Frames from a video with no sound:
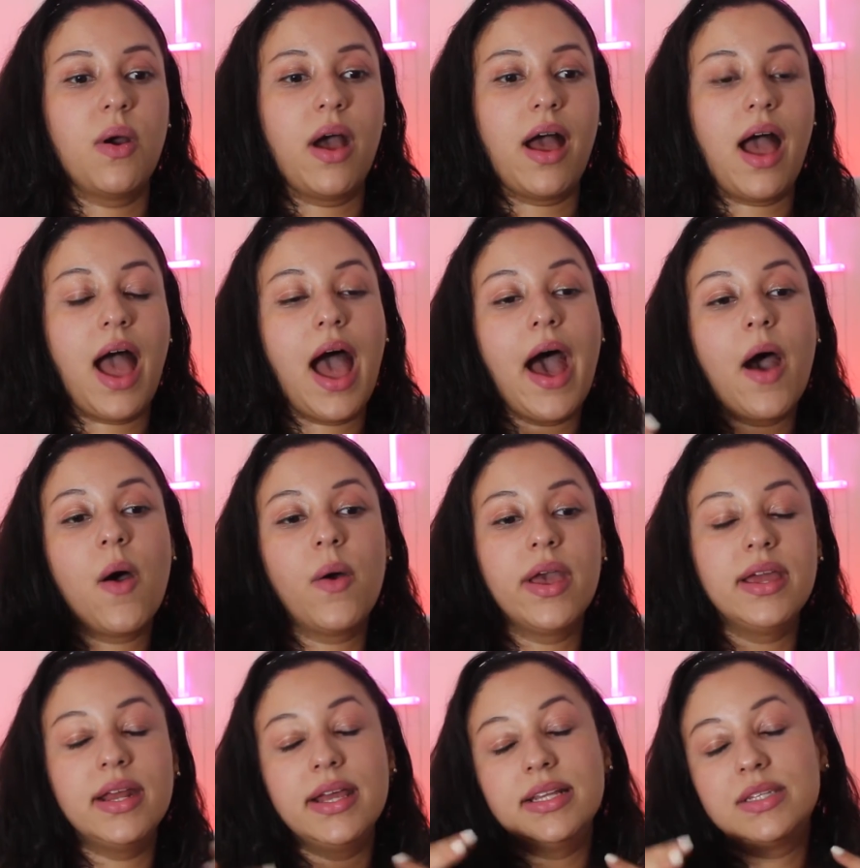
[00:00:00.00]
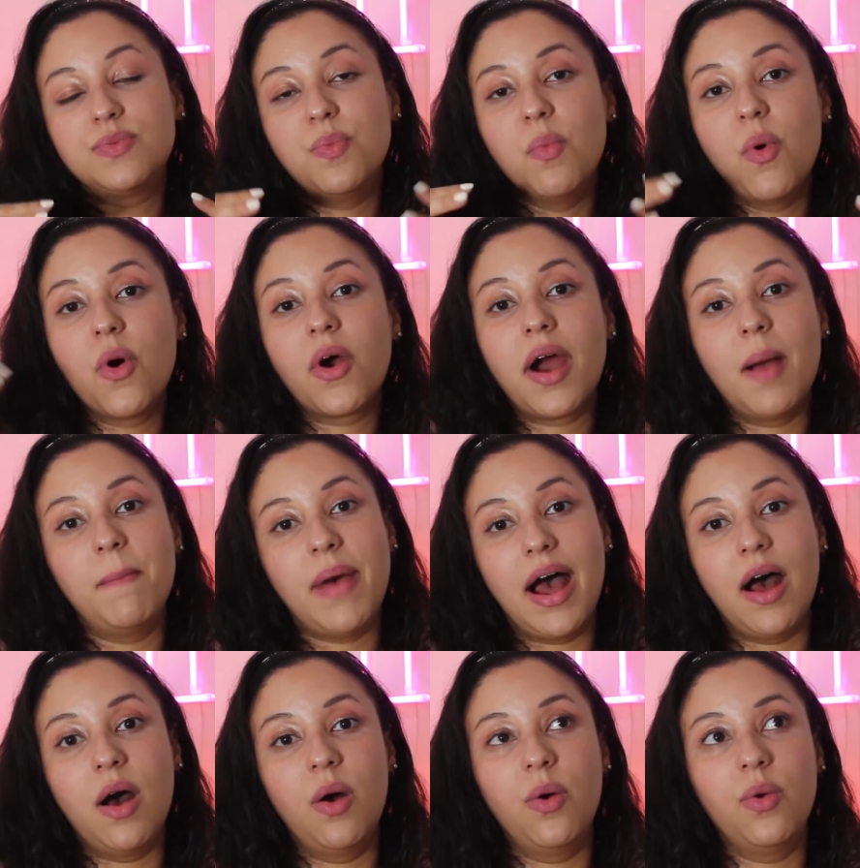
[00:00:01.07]
how it's more
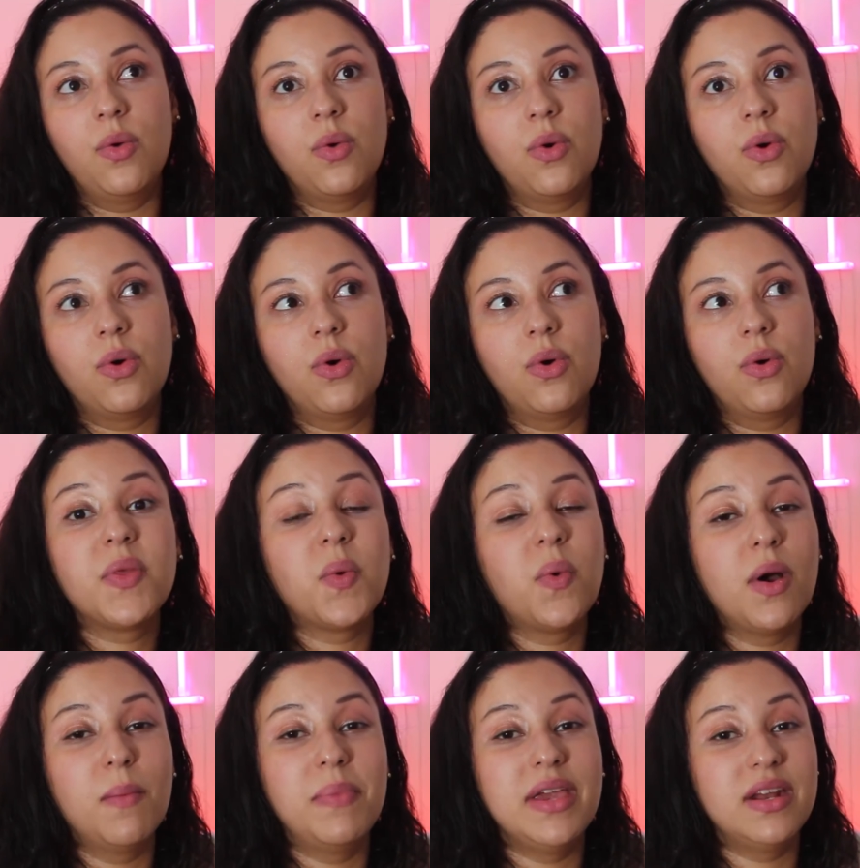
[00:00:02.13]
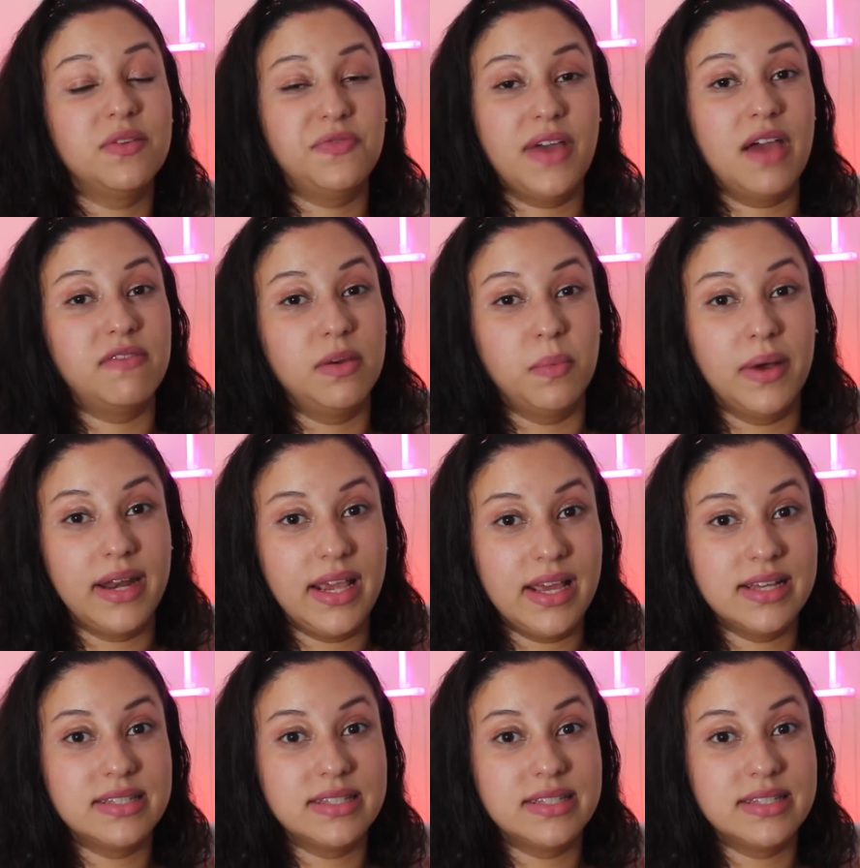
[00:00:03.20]
about the well-being of everybody.